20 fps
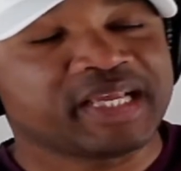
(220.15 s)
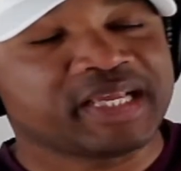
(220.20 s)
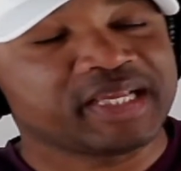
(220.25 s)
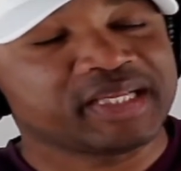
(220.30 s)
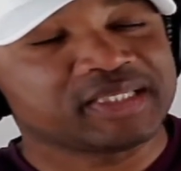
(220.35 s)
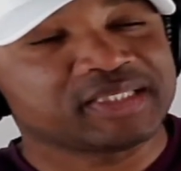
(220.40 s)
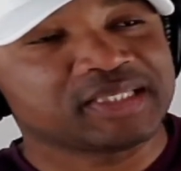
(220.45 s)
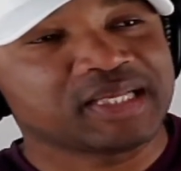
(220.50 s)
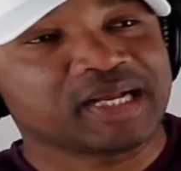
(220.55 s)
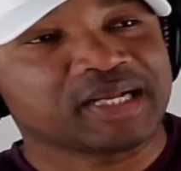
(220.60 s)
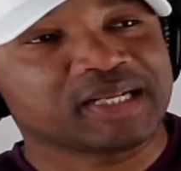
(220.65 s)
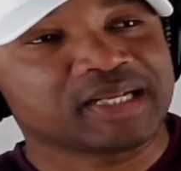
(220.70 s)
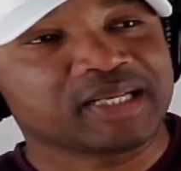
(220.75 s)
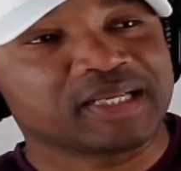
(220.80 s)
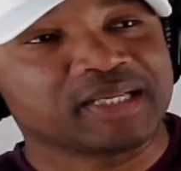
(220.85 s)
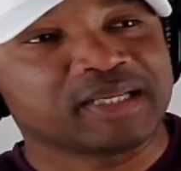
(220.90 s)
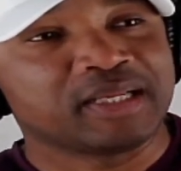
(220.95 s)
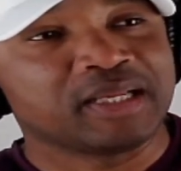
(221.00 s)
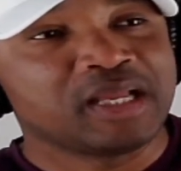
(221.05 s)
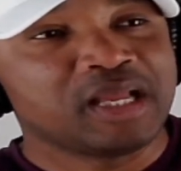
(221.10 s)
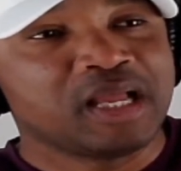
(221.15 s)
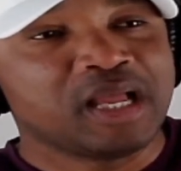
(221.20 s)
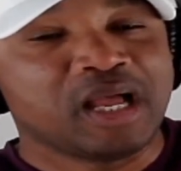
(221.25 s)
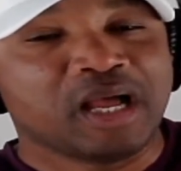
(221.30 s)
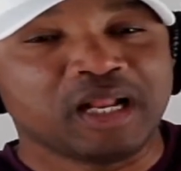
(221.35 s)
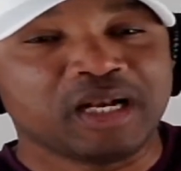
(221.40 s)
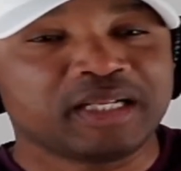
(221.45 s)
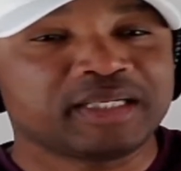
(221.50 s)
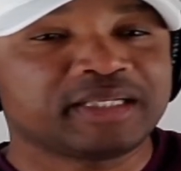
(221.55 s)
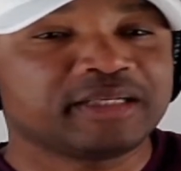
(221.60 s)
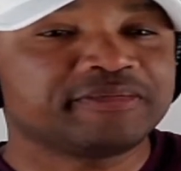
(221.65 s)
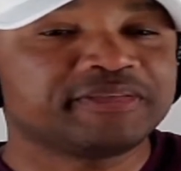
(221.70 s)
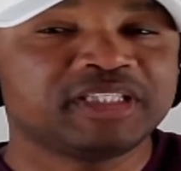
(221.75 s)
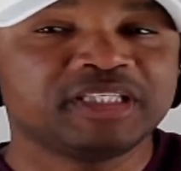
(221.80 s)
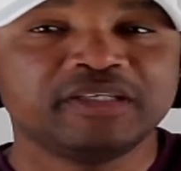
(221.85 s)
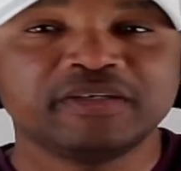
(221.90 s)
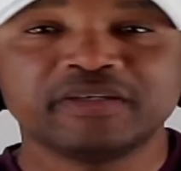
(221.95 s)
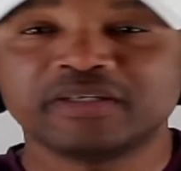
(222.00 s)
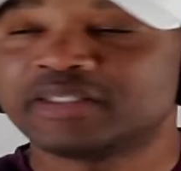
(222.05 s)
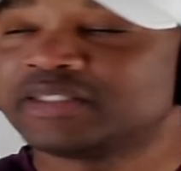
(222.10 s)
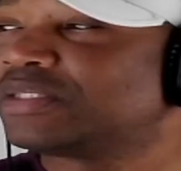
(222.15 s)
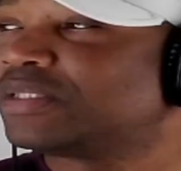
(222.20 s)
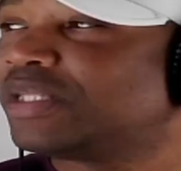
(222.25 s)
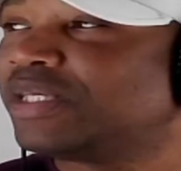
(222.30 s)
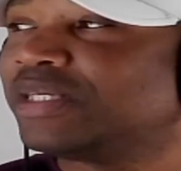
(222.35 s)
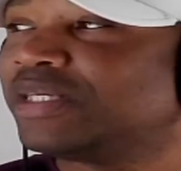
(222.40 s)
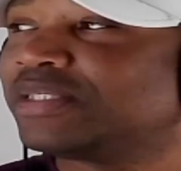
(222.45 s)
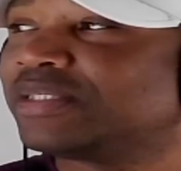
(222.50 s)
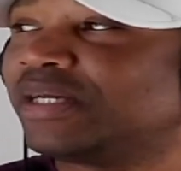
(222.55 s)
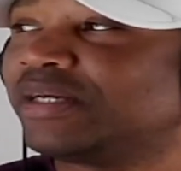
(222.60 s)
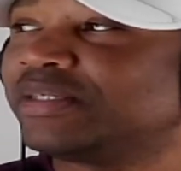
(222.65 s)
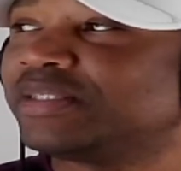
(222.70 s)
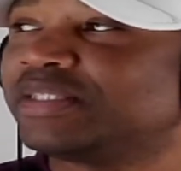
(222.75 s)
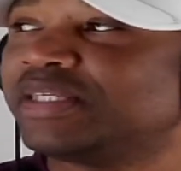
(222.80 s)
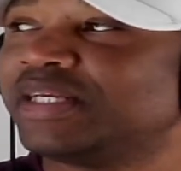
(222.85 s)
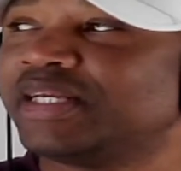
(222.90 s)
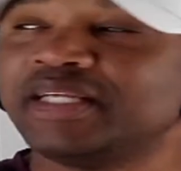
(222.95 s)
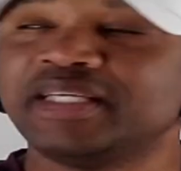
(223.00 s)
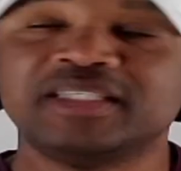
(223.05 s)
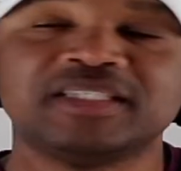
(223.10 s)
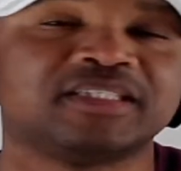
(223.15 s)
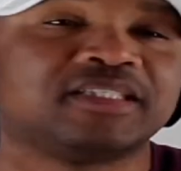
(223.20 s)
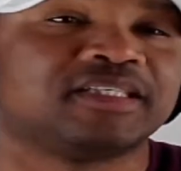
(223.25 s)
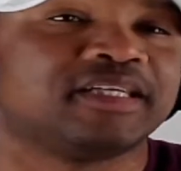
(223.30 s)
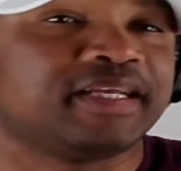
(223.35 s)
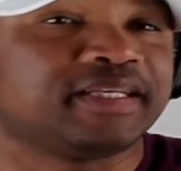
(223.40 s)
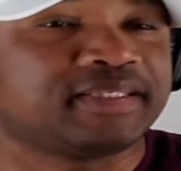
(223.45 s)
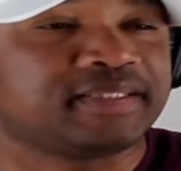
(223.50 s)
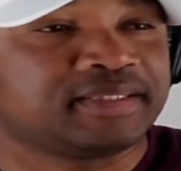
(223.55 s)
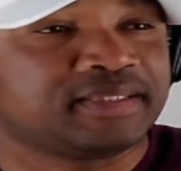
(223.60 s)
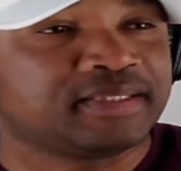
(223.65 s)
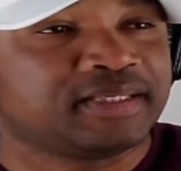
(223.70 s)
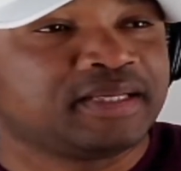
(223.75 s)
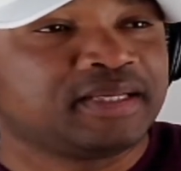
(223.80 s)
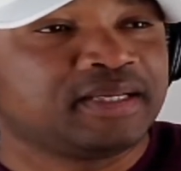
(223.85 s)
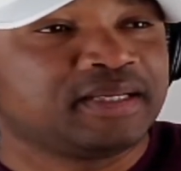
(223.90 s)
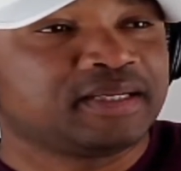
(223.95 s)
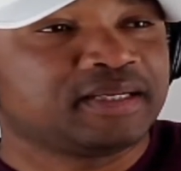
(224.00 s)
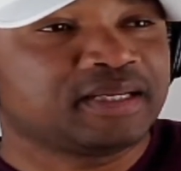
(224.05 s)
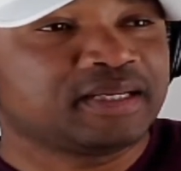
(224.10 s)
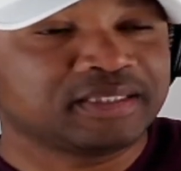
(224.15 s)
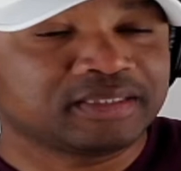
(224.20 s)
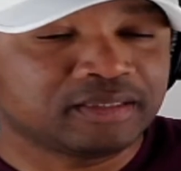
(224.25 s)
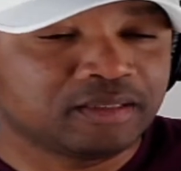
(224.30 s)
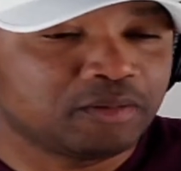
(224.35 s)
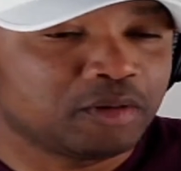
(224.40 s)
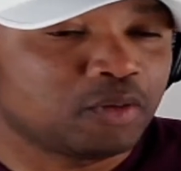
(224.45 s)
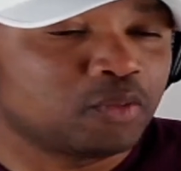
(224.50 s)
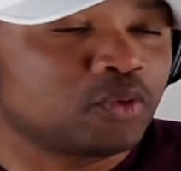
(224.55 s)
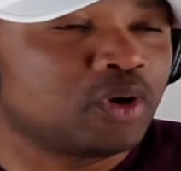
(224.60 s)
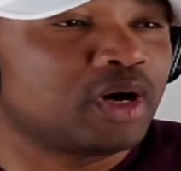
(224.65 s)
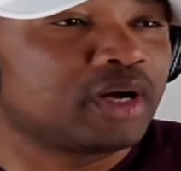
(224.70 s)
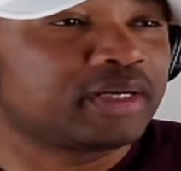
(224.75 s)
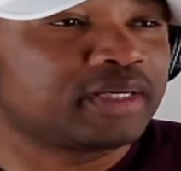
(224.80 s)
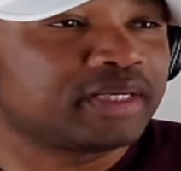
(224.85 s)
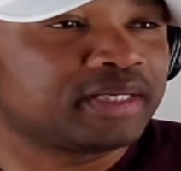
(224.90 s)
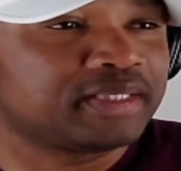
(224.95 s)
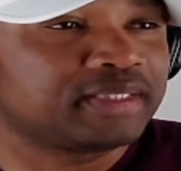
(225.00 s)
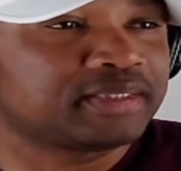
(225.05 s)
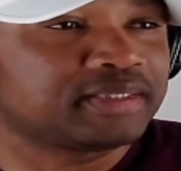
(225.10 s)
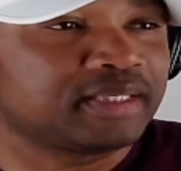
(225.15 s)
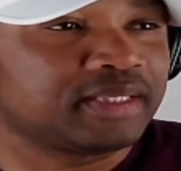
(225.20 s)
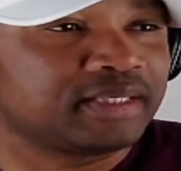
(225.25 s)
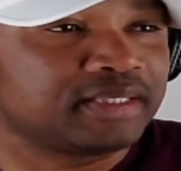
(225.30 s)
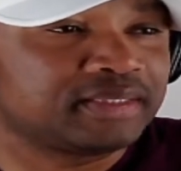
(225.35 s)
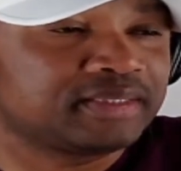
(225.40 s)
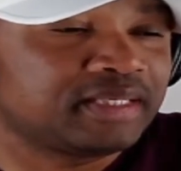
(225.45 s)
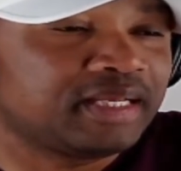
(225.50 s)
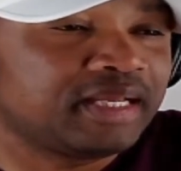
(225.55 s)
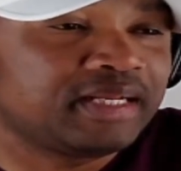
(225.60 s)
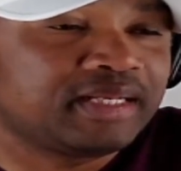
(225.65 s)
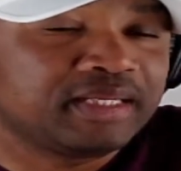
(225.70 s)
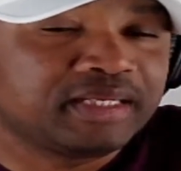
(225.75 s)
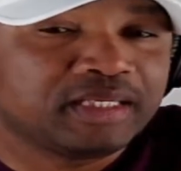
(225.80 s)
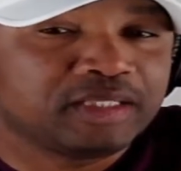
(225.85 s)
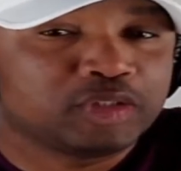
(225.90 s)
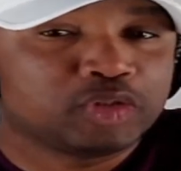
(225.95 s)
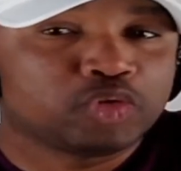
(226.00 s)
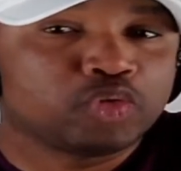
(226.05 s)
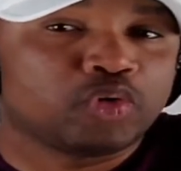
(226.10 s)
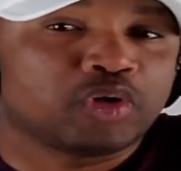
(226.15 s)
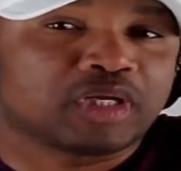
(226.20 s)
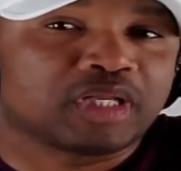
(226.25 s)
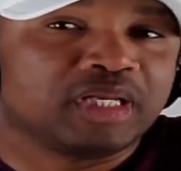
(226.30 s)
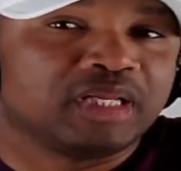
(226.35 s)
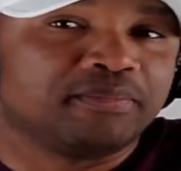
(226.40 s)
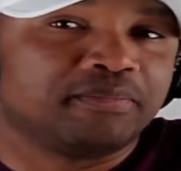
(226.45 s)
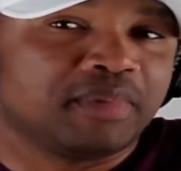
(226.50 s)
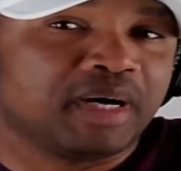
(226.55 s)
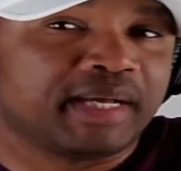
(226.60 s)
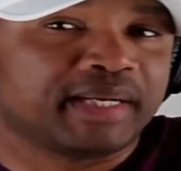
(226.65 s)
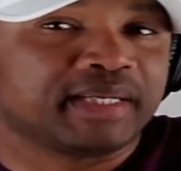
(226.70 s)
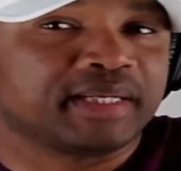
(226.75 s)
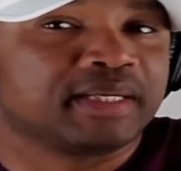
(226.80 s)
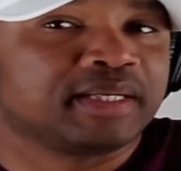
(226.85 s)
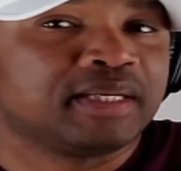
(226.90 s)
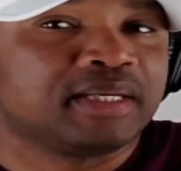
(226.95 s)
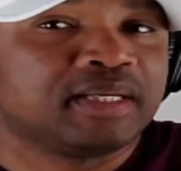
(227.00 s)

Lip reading: Exactly. So a lot of serious things are said in jest. That's number one. You understand? Exactly. They say it in a joking manner.